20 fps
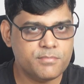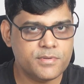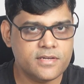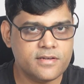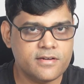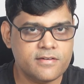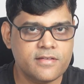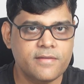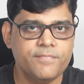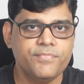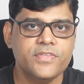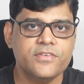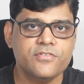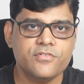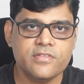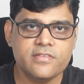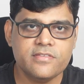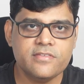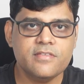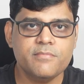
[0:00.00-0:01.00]
period. So
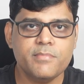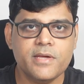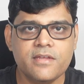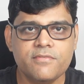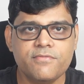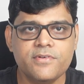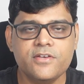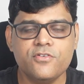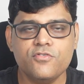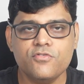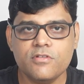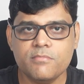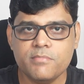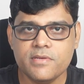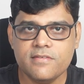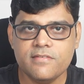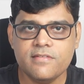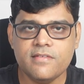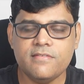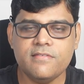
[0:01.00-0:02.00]
this is a benefit to the
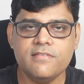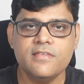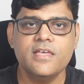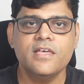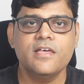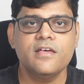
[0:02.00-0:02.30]
business.